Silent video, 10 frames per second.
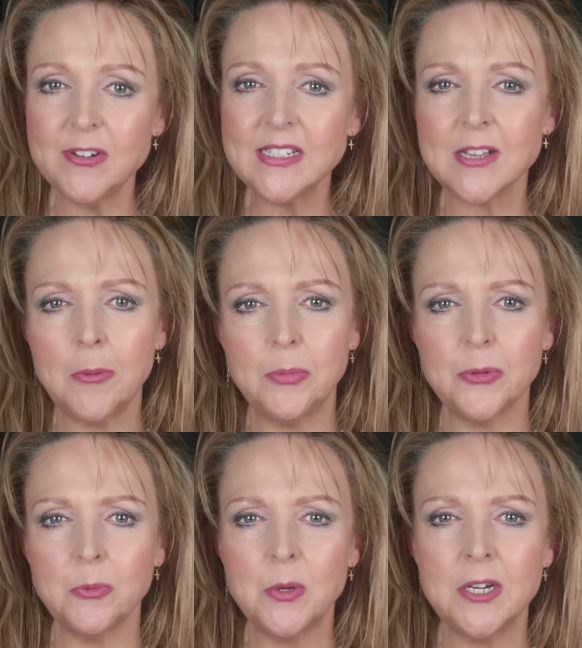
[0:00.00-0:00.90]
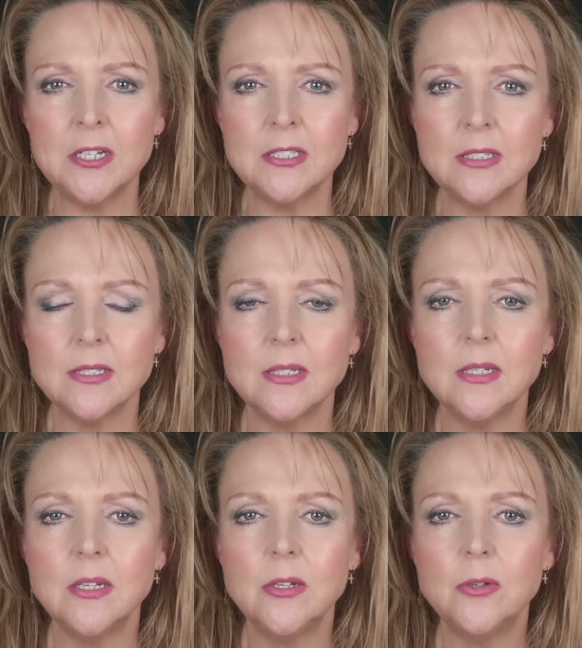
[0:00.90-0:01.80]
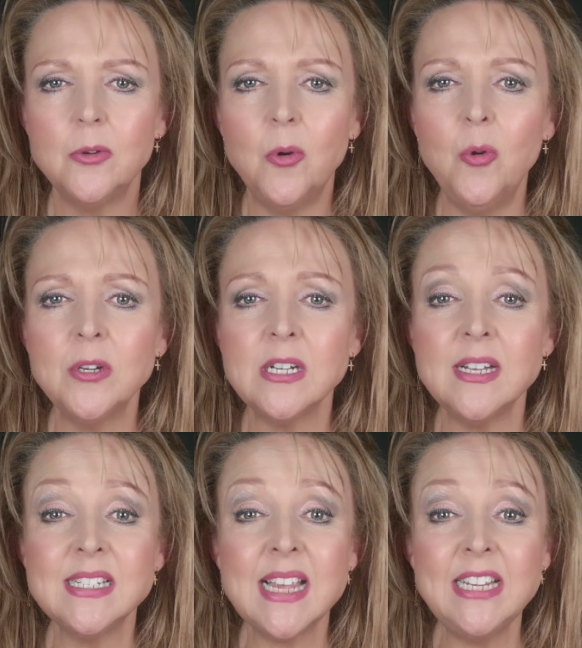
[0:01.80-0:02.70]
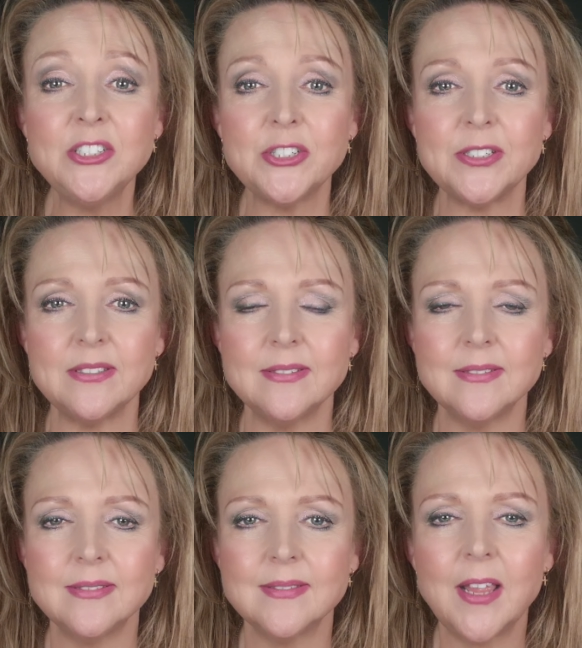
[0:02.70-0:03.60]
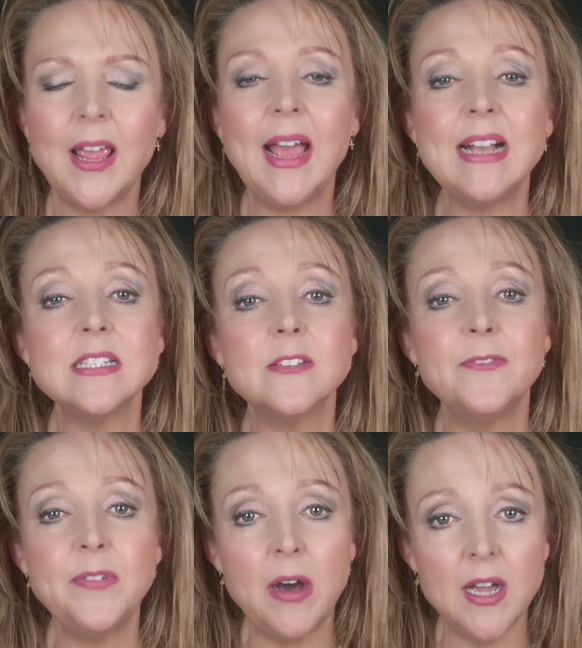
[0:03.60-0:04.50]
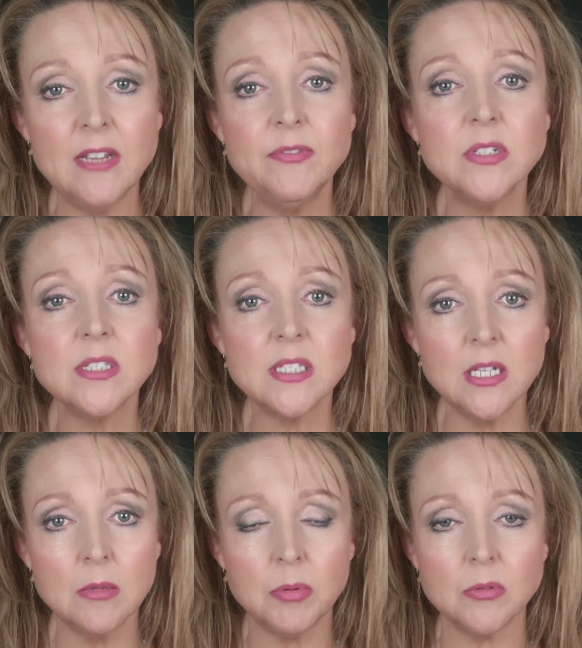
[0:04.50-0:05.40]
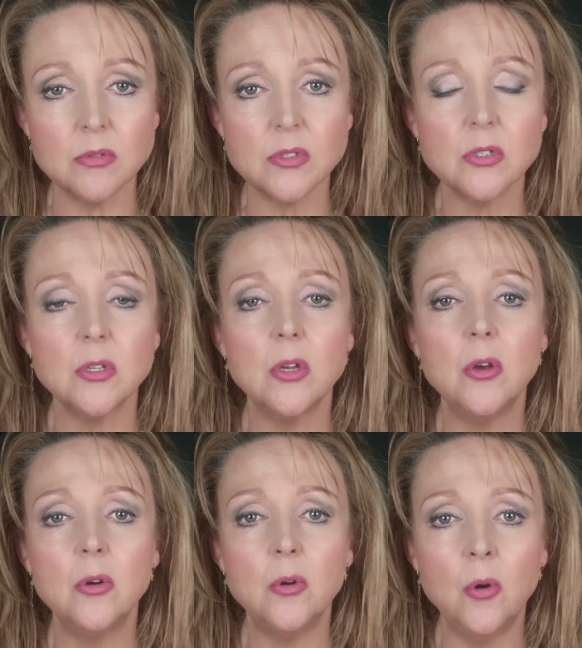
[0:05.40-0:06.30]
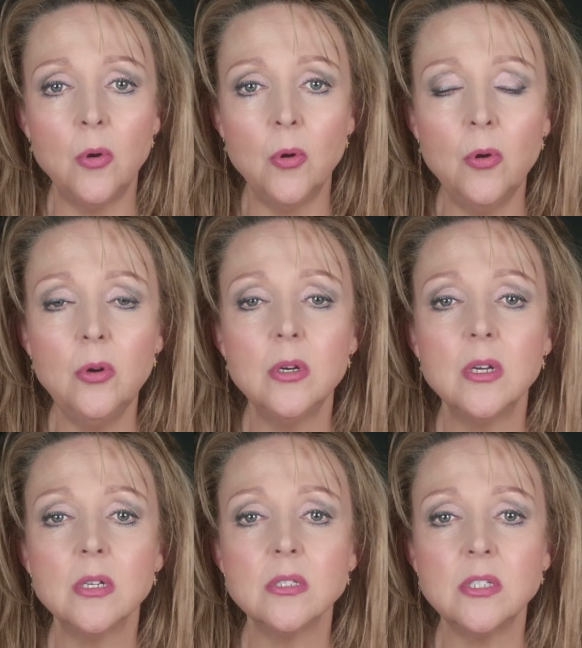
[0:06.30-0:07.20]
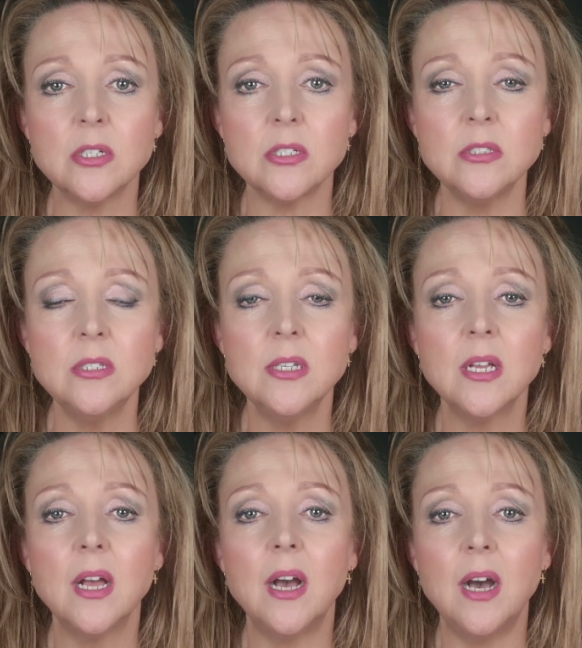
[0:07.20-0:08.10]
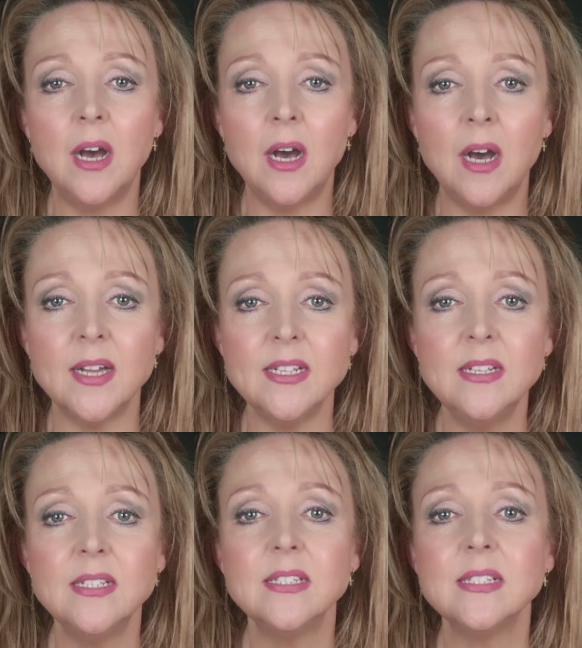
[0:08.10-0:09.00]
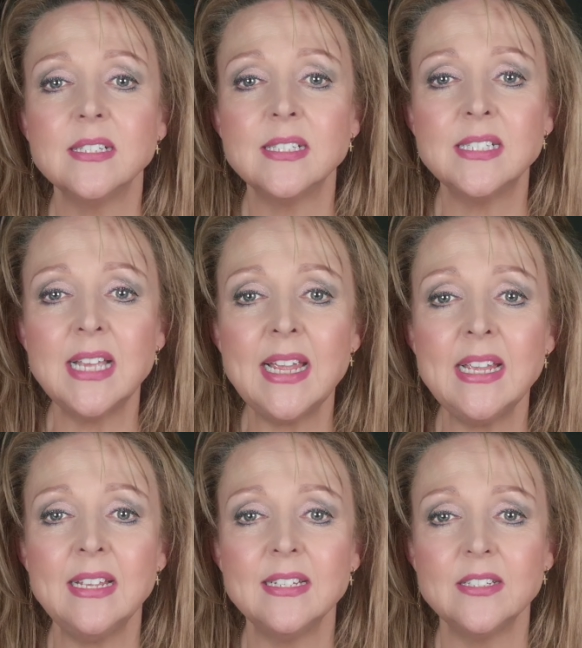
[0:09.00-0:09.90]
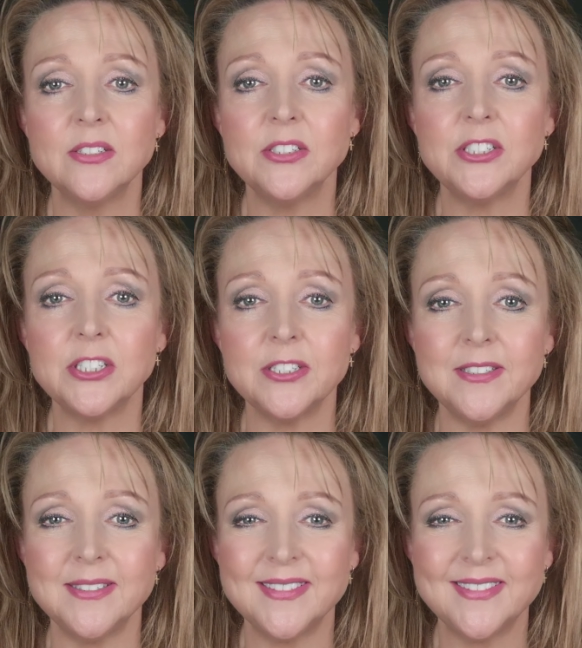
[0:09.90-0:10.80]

For example, the word organisation has five syllables. O R G A N I S A T I O N.